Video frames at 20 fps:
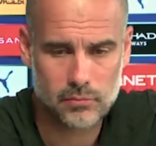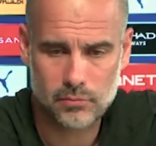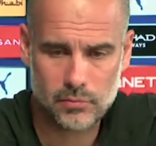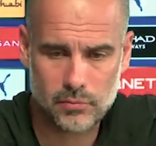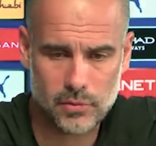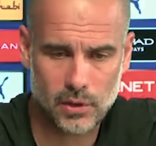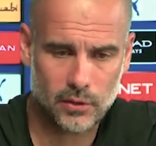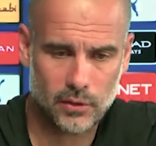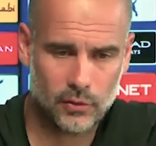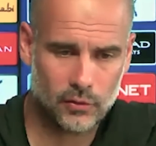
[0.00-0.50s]

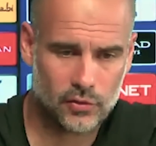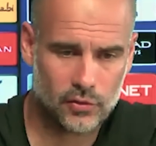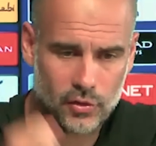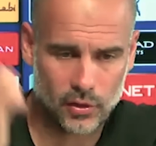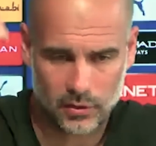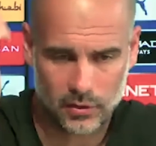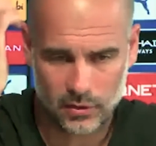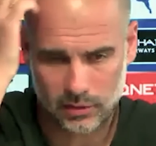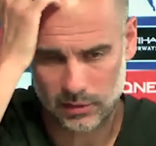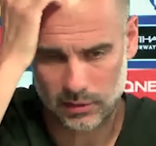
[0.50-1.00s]
No, I don't
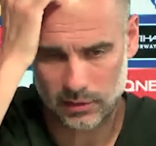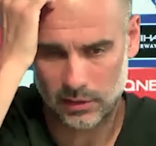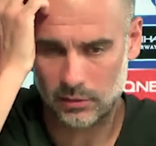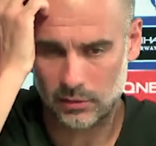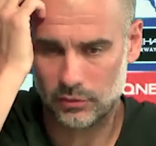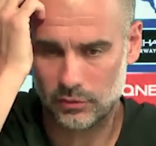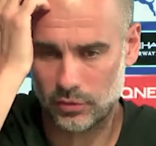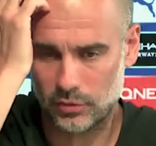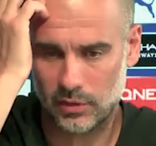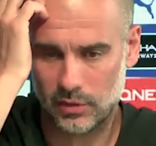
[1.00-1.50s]
talk
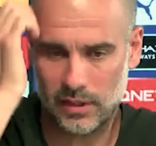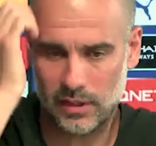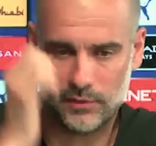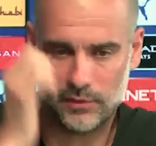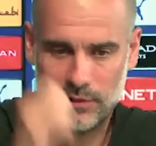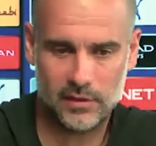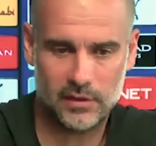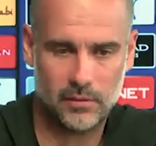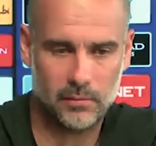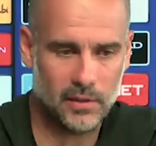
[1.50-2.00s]
never
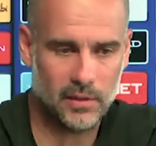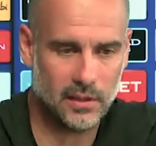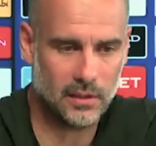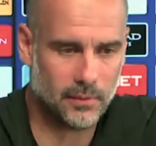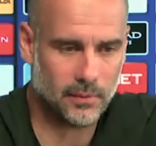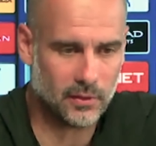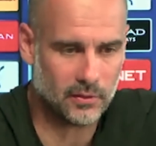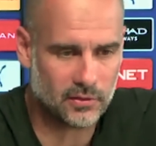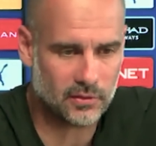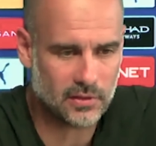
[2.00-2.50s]
in the media
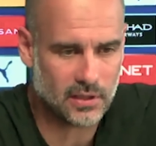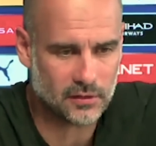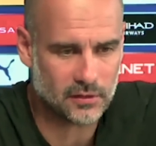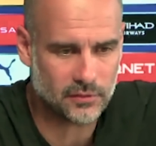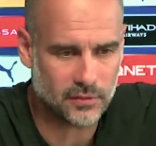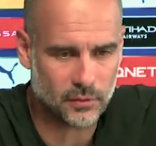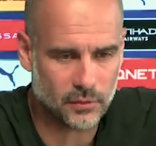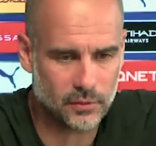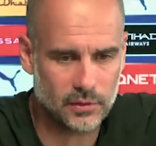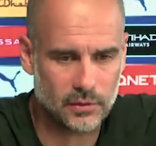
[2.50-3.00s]
about the
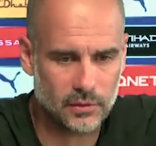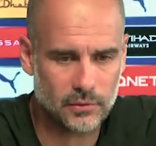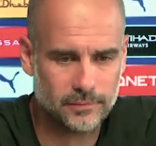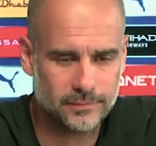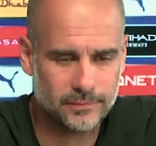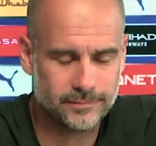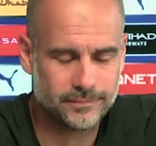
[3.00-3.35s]
transfer window.